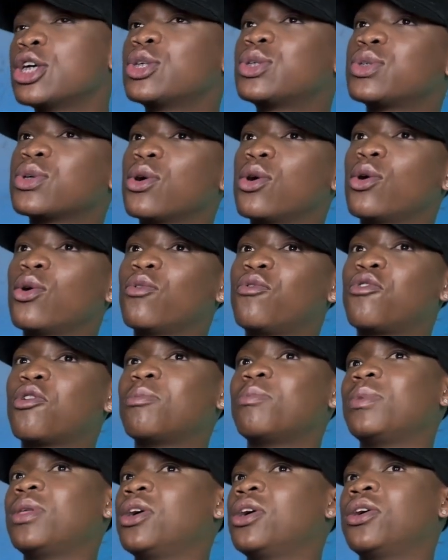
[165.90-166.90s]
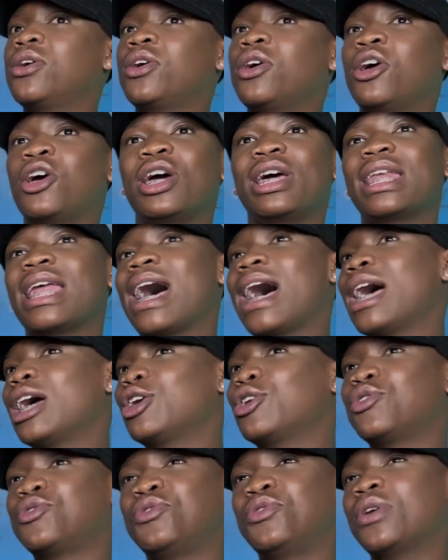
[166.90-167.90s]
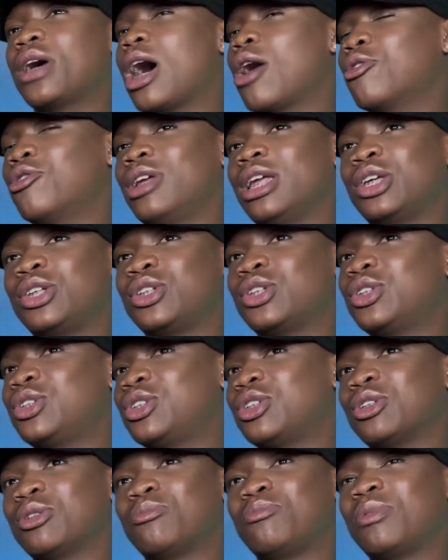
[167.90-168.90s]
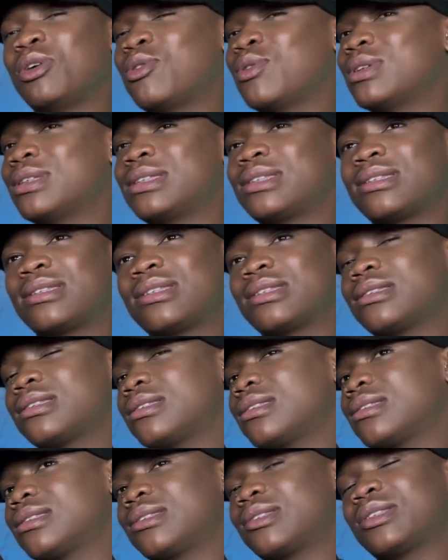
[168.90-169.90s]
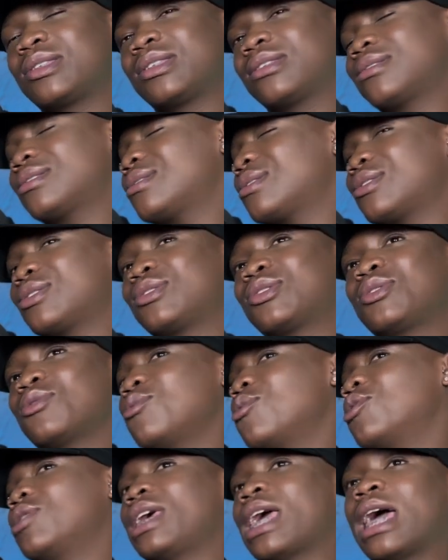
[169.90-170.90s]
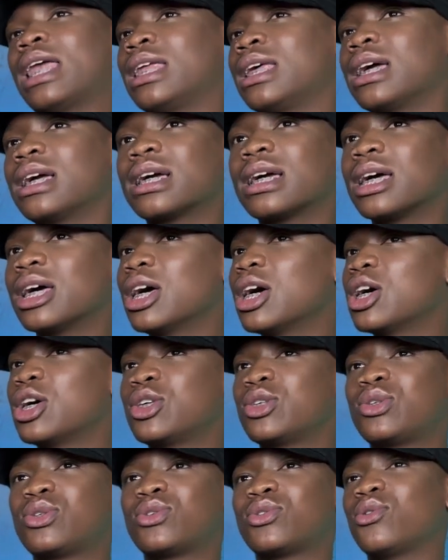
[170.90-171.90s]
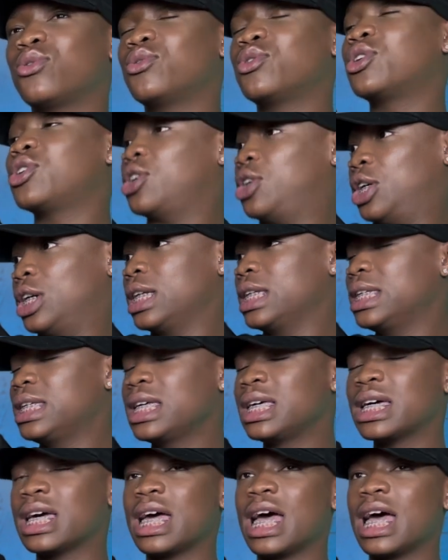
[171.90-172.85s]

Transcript: So from there, her and I grew our relationship. It was so organic, so good.